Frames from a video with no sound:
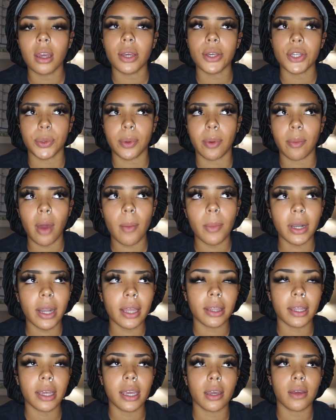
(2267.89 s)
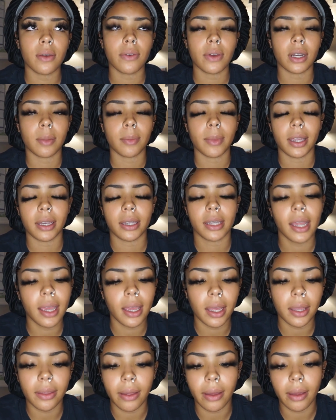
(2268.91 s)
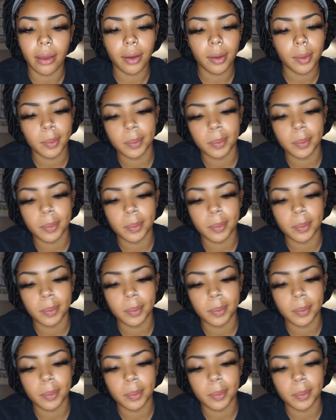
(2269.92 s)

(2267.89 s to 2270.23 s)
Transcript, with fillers: So my mom and I leave, and I'm like, dang, like,